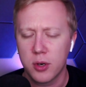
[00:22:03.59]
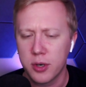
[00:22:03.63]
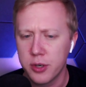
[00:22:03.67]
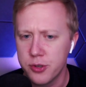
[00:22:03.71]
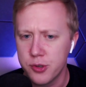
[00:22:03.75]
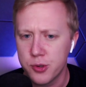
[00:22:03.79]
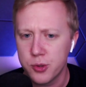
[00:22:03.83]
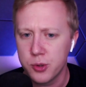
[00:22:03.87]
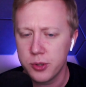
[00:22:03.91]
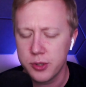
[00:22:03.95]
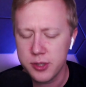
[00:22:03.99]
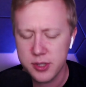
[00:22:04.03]

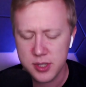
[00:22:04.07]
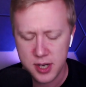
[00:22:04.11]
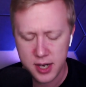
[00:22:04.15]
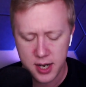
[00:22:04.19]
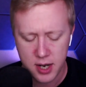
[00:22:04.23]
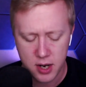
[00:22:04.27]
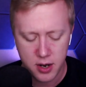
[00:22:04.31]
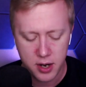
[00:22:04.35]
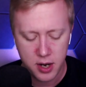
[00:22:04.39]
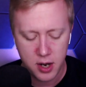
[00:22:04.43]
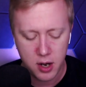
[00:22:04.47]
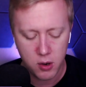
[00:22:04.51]
controlled
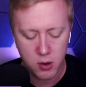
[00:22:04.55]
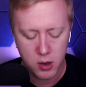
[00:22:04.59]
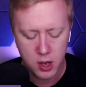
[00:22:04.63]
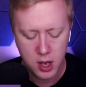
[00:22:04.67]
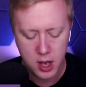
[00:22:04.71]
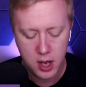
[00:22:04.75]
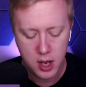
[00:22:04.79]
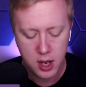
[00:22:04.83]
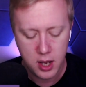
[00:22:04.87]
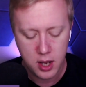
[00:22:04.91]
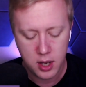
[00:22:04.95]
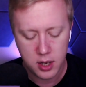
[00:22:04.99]
scenario.
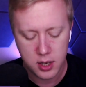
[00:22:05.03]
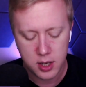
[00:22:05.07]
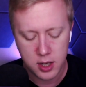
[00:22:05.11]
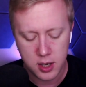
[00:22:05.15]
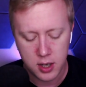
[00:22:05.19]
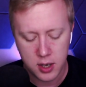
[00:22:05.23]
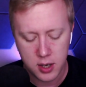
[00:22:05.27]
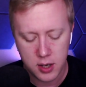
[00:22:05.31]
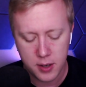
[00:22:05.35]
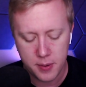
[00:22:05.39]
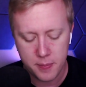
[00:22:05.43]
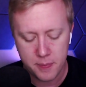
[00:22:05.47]

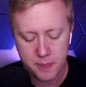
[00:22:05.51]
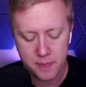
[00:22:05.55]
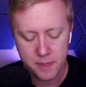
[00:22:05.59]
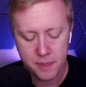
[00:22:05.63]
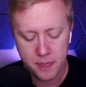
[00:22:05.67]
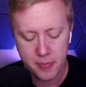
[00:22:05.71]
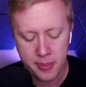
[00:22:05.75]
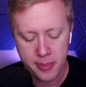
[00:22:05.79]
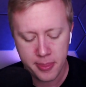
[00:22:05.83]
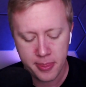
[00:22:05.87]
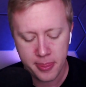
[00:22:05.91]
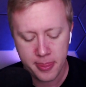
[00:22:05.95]
Um,
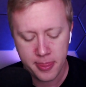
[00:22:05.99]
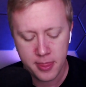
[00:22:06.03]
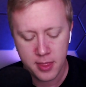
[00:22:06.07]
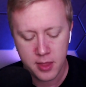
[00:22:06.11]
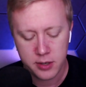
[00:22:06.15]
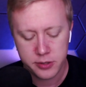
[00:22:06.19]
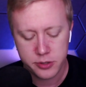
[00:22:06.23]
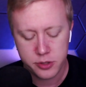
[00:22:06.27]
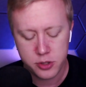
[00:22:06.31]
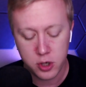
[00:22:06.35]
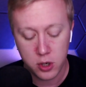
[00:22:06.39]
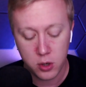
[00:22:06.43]

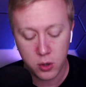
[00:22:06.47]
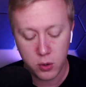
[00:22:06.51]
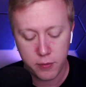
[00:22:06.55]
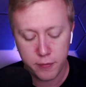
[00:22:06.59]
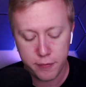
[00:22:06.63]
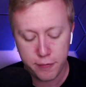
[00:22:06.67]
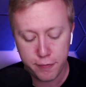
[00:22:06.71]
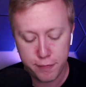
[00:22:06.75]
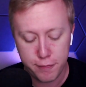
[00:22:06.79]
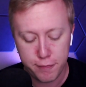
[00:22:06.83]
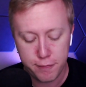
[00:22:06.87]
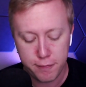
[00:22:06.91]
so
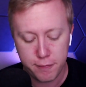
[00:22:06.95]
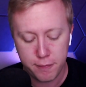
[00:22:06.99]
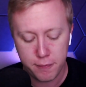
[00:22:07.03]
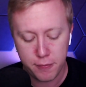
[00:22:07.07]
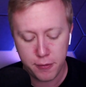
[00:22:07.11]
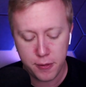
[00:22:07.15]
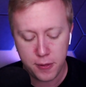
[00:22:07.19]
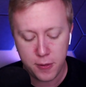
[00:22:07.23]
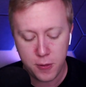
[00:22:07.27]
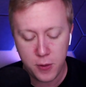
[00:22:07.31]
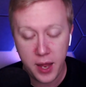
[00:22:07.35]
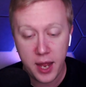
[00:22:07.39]
f-
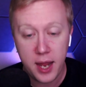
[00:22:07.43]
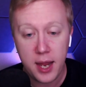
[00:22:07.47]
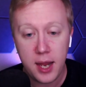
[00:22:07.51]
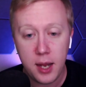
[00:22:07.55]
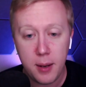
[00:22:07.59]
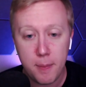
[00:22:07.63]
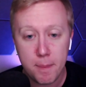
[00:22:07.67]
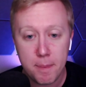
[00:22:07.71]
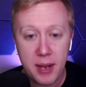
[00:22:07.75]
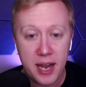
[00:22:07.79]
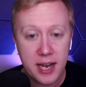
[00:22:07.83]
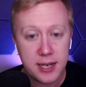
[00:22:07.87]

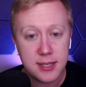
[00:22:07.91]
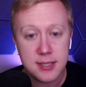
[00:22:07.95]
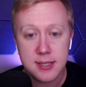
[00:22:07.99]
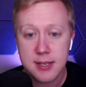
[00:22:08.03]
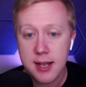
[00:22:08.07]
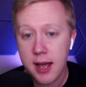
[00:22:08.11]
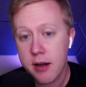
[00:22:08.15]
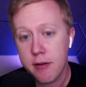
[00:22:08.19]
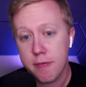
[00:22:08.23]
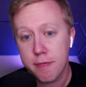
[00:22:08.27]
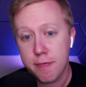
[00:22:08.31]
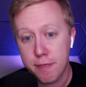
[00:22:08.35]
they based
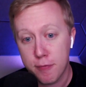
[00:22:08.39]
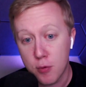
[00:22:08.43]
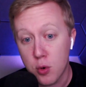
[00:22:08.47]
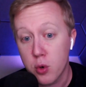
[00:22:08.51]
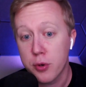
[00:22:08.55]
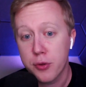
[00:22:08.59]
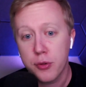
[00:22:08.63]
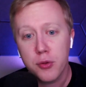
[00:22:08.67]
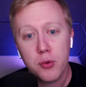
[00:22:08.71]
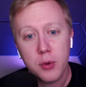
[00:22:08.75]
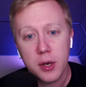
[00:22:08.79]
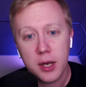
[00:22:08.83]
out of 4
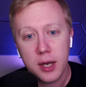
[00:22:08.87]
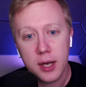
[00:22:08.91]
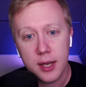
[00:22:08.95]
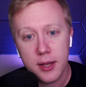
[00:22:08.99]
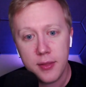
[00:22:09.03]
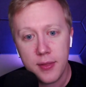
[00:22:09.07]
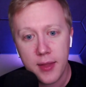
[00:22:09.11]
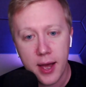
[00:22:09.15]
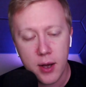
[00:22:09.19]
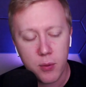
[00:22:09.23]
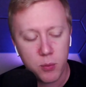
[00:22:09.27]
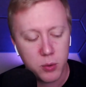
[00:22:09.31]
3
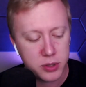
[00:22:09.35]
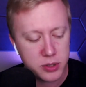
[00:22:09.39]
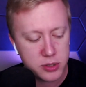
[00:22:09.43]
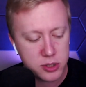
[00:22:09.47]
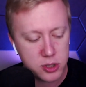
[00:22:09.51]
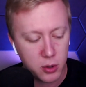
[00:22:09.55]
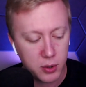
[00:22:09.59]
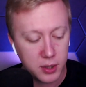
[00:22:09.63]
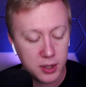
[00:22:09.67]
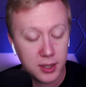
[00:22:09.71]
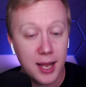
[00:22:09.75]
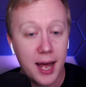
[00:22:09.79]
in that one.
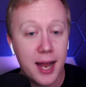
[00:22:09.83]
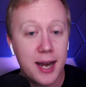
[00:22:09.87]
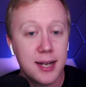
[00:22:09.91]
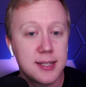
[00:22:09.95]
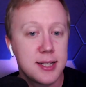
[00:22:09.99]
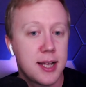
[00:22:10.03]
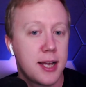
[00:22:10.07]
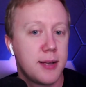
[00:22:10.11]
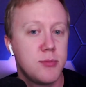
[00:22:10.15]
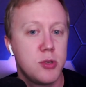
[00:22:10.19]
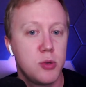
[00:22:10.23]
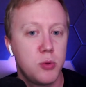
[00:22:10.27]
So a lot of
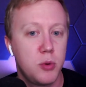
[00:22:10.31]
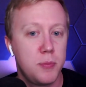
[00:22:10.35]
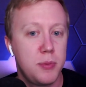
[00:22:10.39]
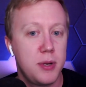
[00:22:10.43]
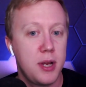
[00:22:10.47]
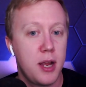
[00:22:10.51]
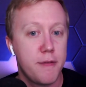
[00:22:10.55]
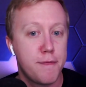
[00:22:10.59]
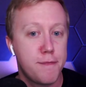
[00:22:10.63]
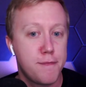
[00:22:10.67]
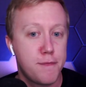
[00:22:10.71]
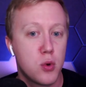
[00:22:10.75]
times it would be
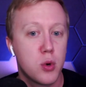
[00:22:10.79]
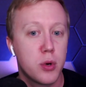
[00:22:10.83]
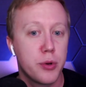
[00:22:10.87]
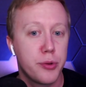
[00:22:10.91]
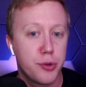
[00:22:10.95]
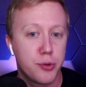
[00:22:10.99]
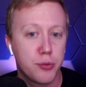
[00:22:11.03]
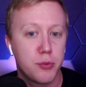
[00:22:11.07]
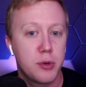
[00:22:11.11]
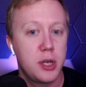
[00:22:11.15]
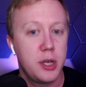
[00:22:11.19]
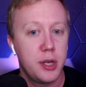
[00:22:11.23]
a 4
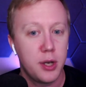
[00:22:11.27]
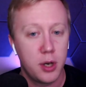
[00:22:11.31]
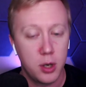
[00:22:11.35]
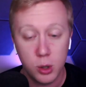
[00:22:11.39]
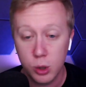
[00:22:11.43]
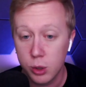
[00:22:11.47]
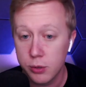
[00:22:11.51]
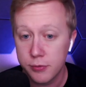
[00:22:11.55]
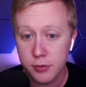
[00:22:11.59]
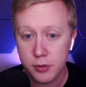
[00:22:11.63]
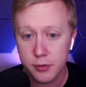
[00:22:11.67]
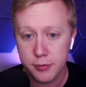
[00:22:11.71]
3
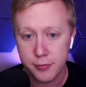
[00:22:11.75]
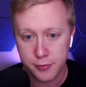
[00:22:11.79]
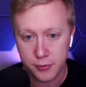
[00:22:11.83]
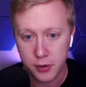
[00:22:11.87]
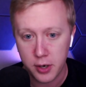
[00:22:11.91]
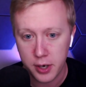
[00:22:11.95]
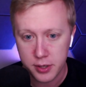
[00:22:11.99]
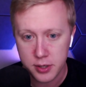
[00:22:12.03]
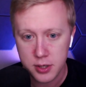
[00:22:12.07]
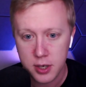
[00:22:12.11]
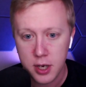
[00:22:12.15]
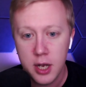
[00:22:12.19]
over
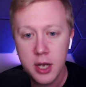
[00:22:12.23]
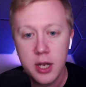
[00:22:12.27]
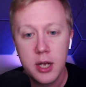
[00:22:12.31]
front.